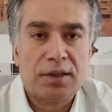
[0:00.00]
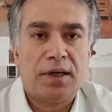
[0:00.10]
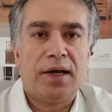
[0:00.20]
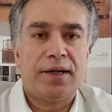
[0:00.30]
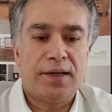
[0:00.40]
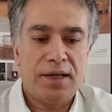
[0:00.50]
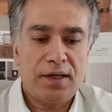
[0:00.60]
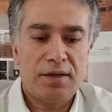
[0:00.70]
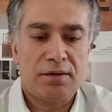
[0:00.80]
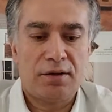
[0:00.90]
And then
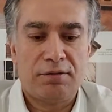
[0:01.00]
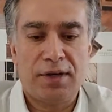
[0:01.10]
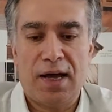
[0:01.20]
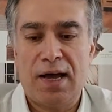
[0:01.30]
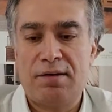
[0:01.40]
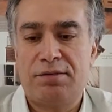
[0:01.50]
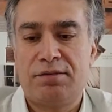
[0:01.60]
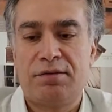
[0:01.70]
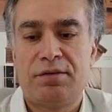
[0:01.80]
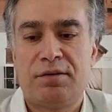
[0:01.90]
we have
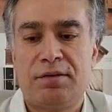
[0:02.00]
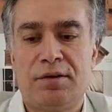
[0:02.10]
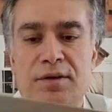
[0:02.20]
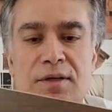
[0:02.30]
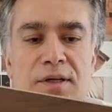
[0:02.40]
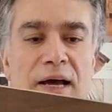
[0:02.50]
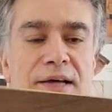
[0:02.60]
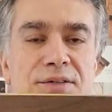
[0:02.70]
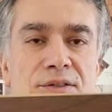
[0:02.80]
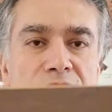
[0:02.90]
the
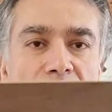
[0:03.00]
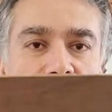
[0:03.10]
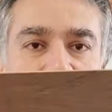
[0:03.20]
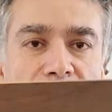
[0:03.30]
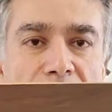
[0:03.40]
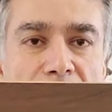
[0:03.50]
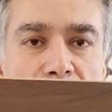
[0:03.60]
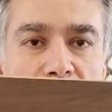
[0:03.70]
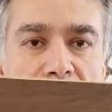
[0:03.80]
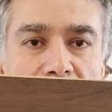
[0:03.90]
nice solid cherry
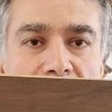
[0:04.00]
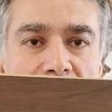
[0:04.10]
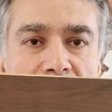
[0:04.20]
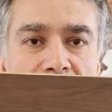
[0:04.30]
wood, okay?